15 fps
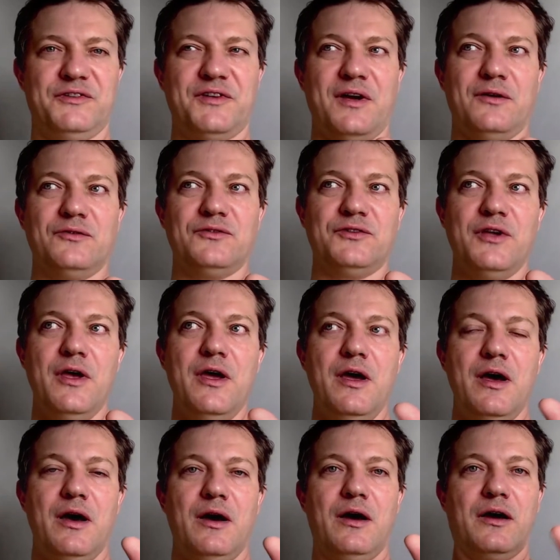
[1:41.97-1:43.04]
sounds
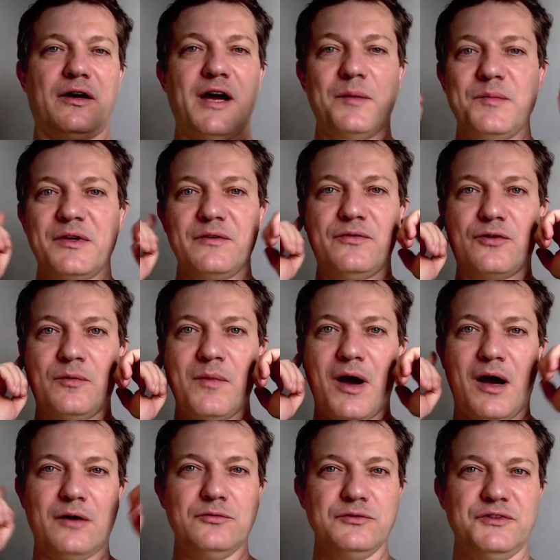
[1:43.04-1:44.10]
uh, coming from
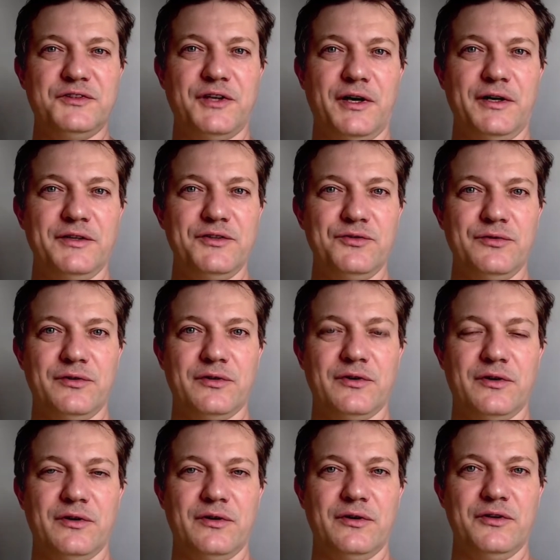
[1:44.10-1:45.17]
outside your
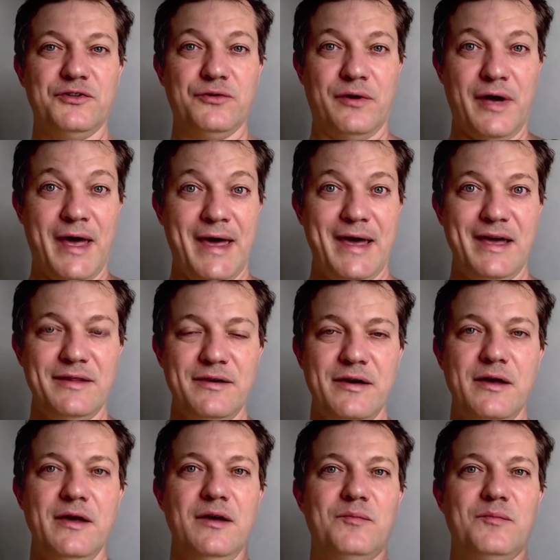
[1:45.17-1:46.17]
uh, your head,